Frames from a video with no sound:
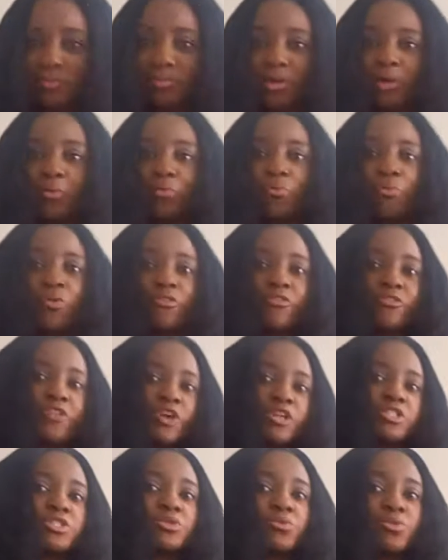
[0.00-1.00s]
But
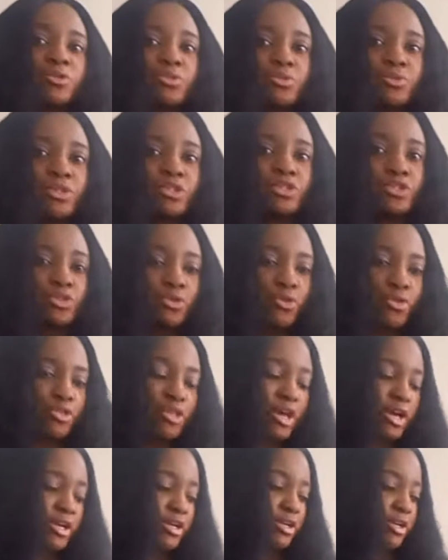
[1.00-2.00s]
first, you want to ensure
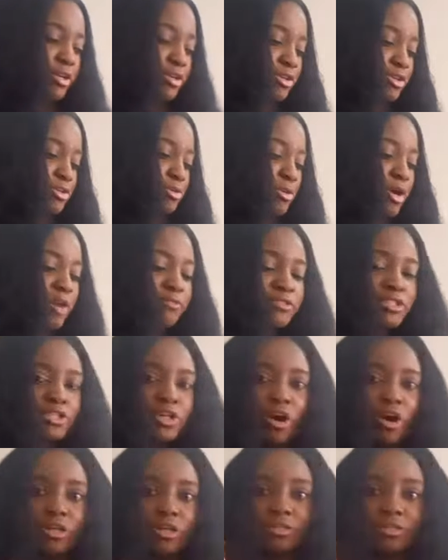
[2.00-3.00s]
that you have
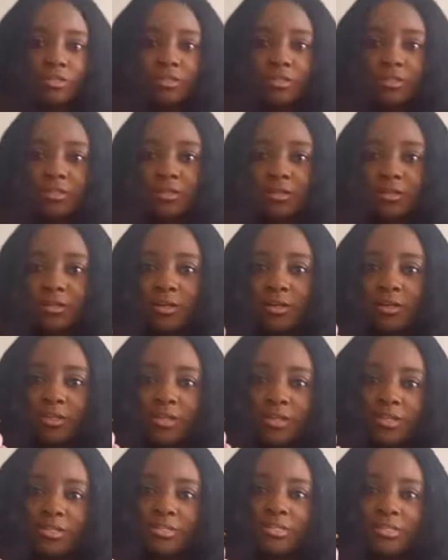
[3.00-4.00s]
done
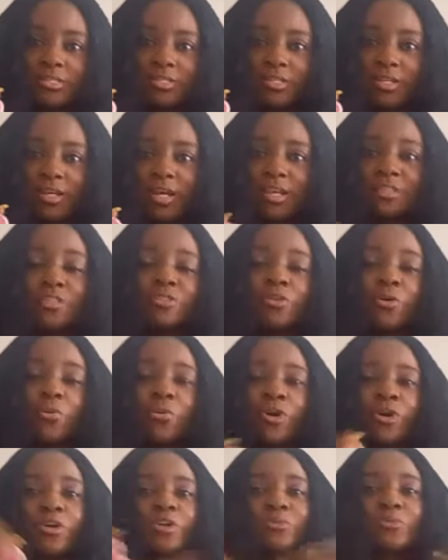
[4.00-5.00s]
this. So
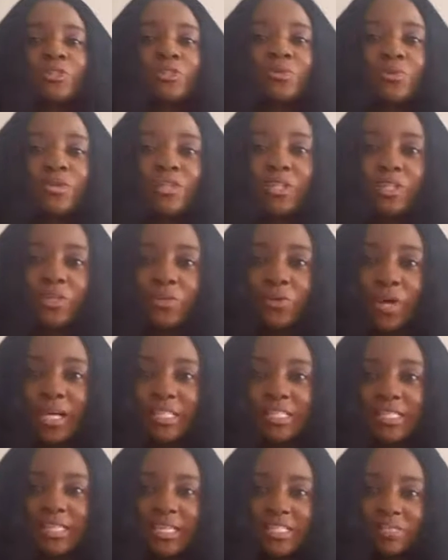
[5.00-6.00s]
we're going to be doing a little
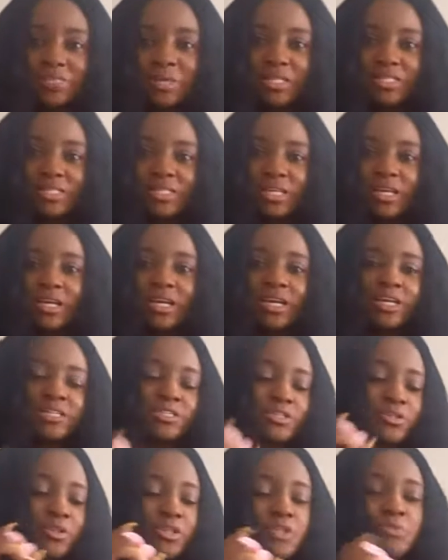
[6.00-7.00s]
assessment here.
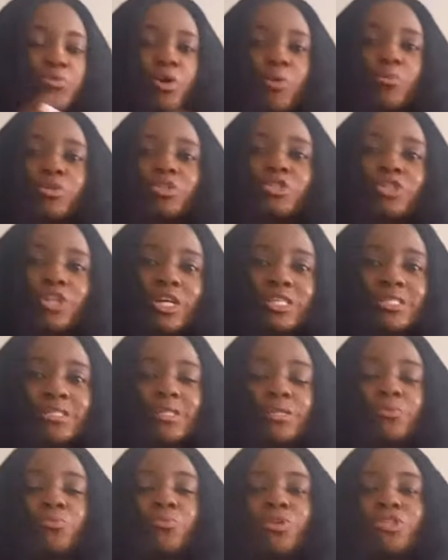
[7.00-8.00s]
So this one we just
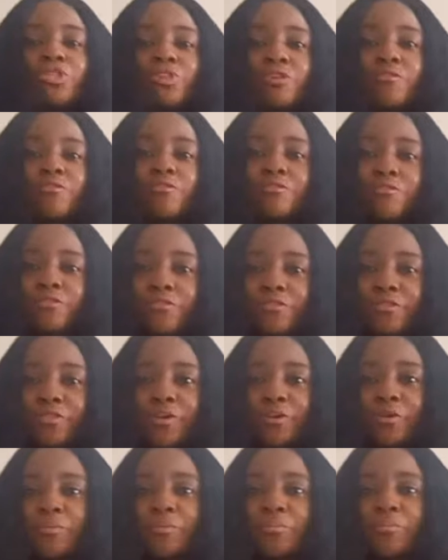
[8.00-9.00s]
did,
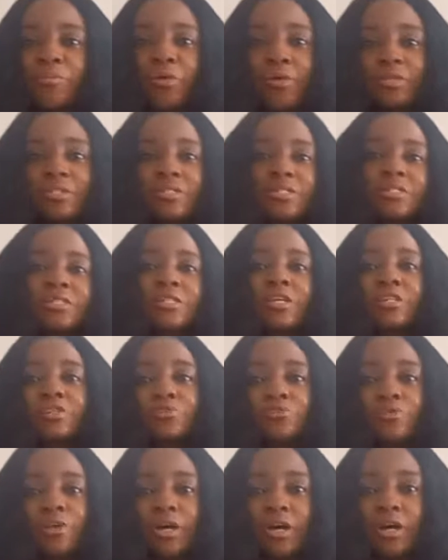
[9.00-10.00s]
the
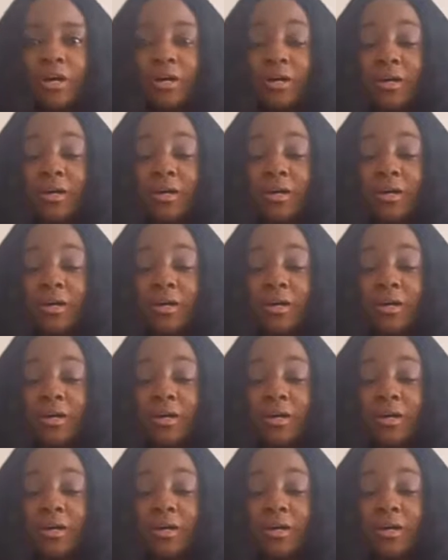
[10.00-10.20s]
multisensory,